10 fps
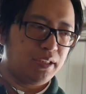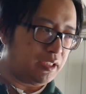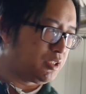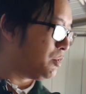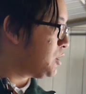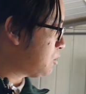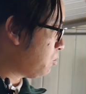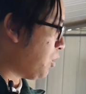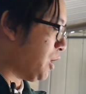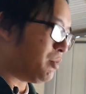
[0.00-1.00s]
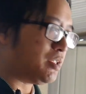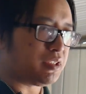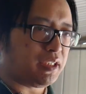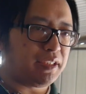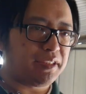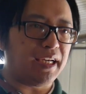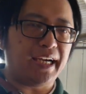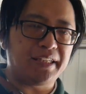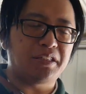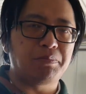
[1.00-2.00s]
That's the reason why we see the
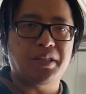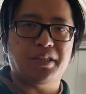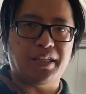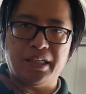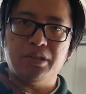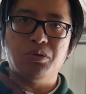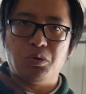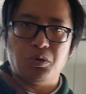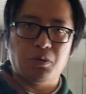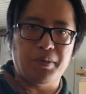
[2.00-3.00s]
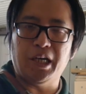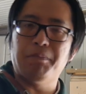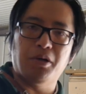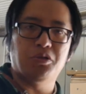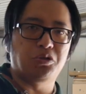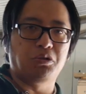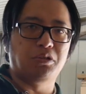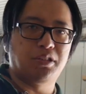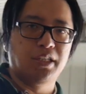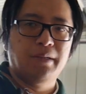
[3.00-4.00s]
80-meter indoor barebow
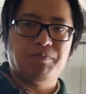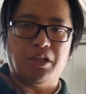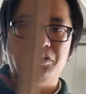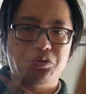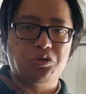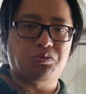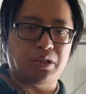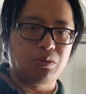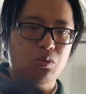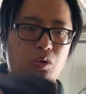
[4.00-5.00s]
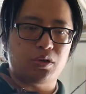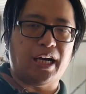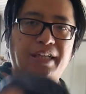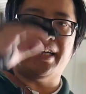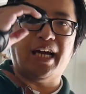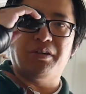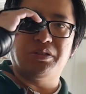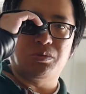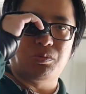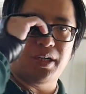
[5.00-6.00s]
shoots. They do string walk and the
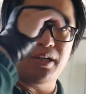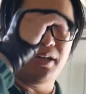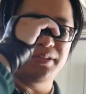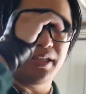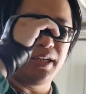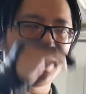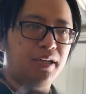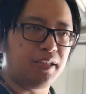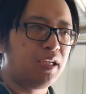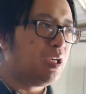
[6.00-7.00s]
arrow's right on their eye,